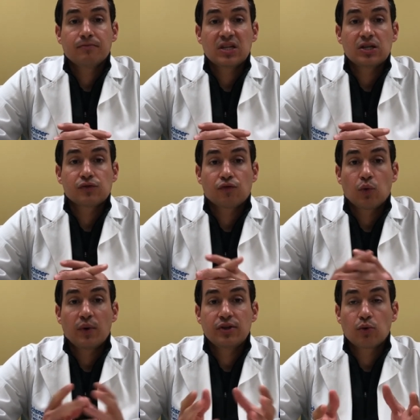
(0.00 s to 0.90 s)
is for
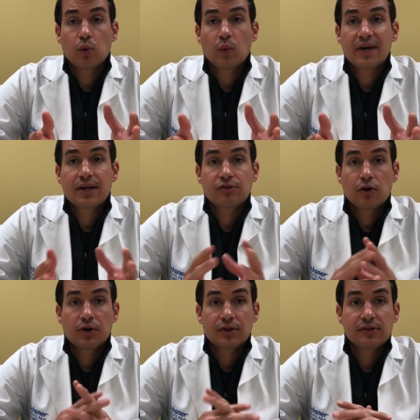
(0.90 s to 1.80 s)
when you're awake
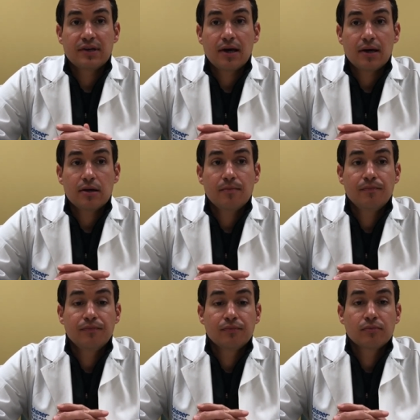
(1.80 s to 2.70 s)
during the day.
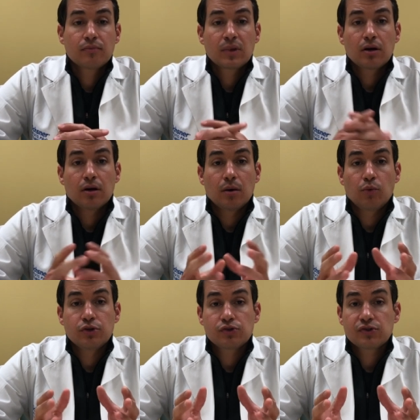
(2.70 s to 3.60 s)

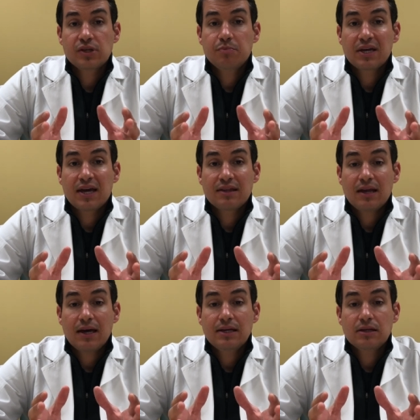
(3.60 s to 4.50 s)
When you're sleeping at
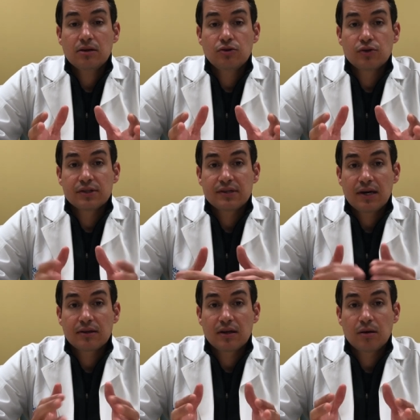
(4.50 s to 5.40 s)
night, you can
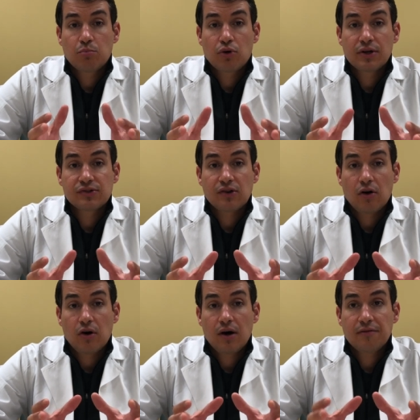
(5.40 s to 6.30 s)
take the hip brace
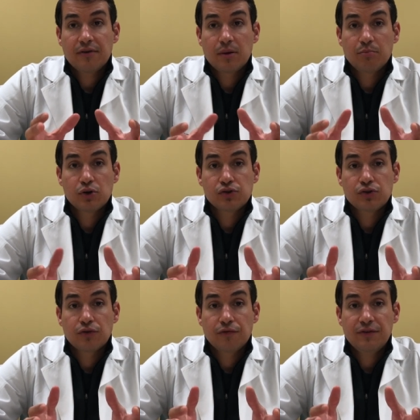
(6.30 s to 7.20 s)
off and put
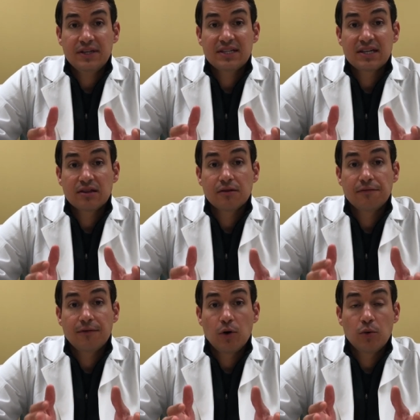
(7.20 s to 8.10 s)
your feet in the
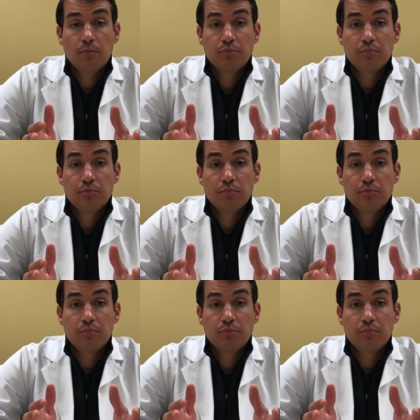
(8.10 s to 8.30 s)
foam